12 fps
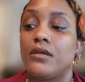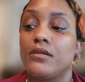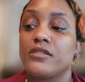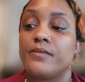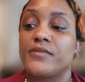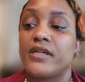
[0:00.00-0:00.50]

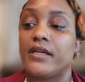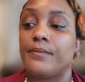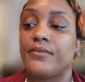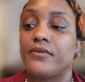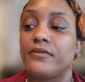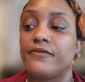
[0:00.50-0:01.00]
some type
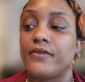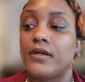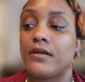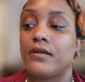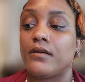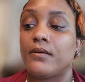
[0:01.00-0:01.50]
of
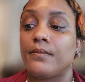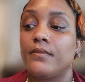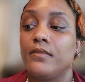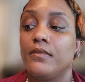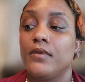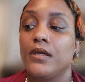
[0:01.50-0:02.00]

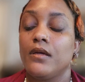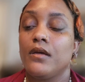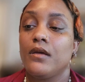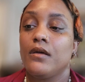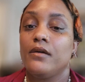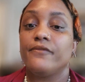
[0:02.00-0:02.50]

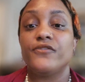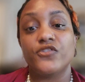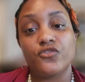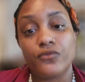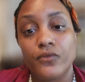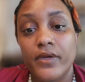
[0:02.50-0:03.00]

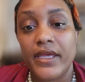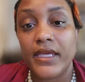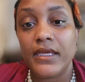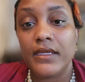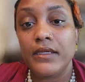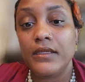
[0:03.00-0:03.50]
visual
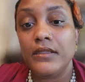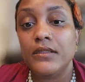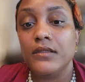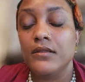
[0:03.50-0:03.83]
aid,